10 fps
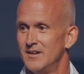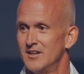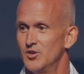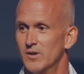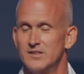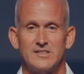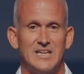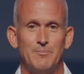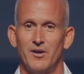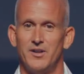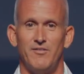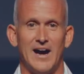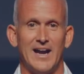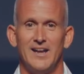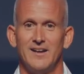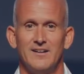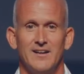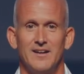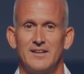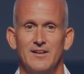You want to just keep on dividing
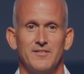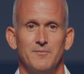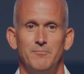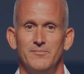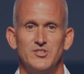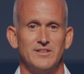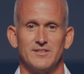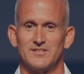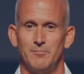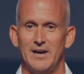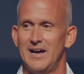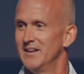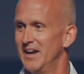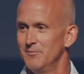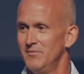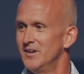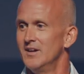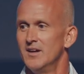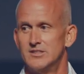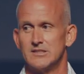and giving Jesus a bad name?
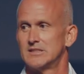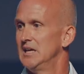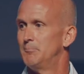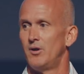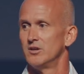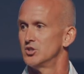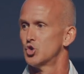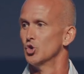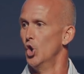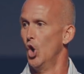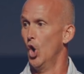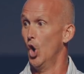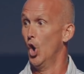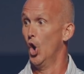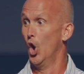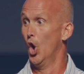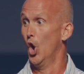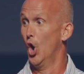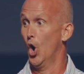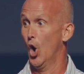Just keep on
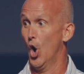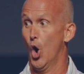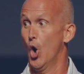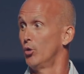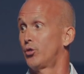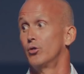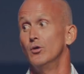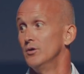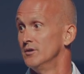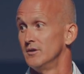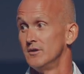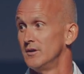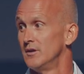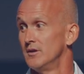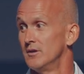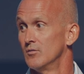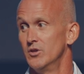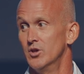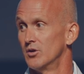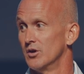truth
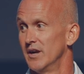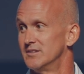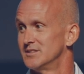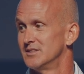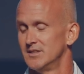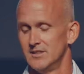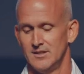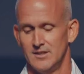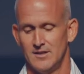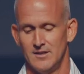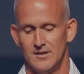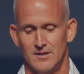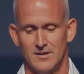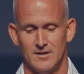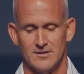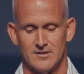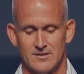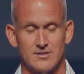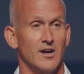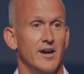with no grace.
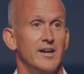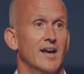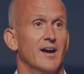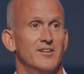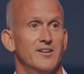Sorry, yeah,